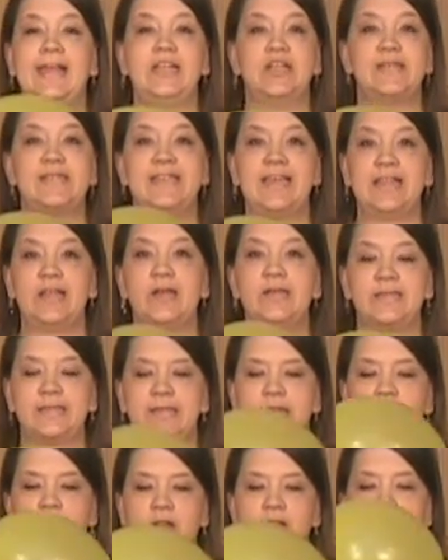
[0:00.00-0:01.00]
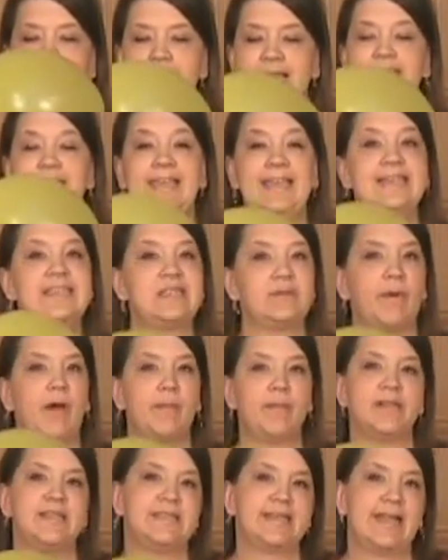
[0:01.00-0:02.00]
you see those little yeast
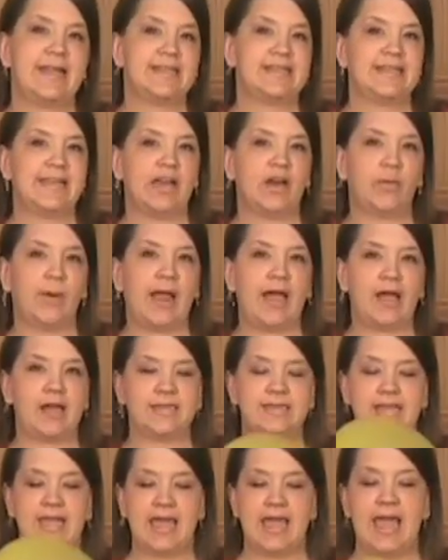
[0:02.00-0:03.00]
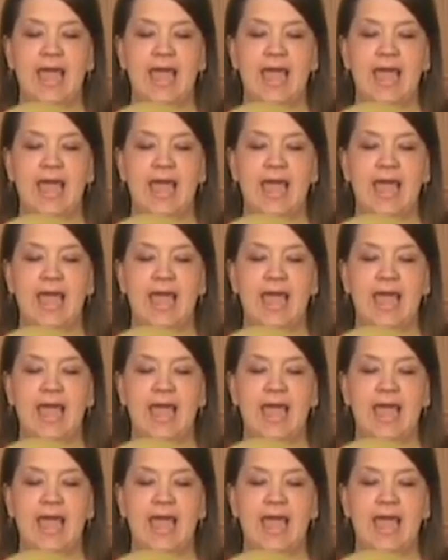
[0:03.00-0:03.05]
bubbles dancing around?